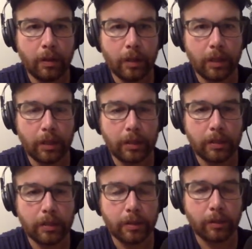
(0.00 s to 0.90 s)
Uh,
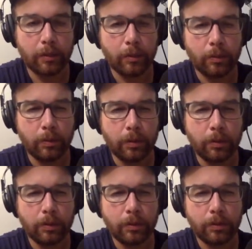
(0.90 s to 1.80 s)
just so
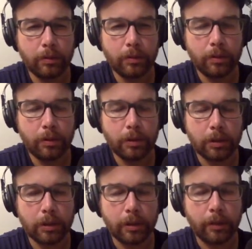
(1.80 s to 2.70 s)

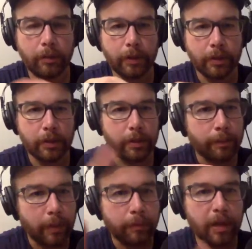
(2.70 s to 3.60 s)
uh, you can
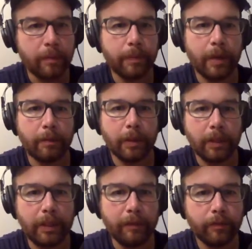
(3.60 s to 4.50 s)
zip them up, I
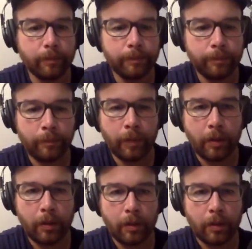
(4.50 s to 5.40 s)
believe.
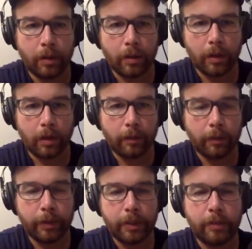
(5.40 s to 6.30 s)
I'm
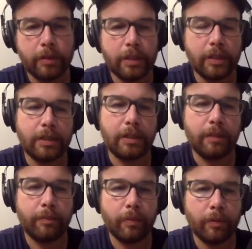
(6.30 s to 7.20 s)
going to use this
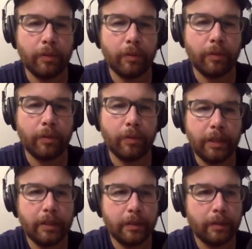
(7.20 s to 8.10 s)
zip
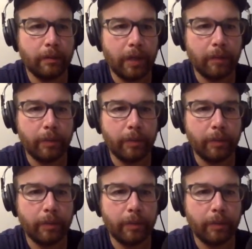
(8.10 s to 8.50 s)
recursively and